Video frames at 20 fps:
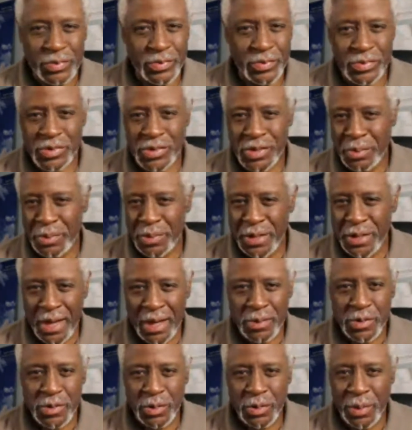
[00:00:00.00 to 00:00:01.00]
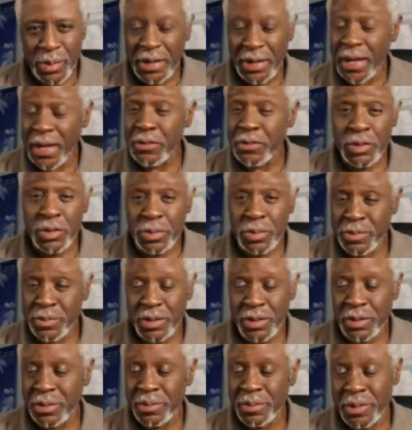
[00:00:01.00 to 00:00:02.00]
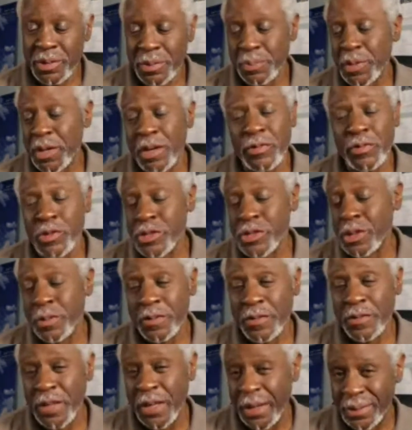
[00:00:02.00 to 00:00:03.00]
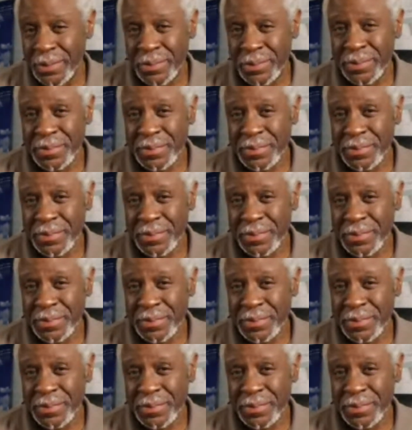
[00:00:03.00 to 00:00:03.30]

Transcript: sometimes you might have to pay for some of that.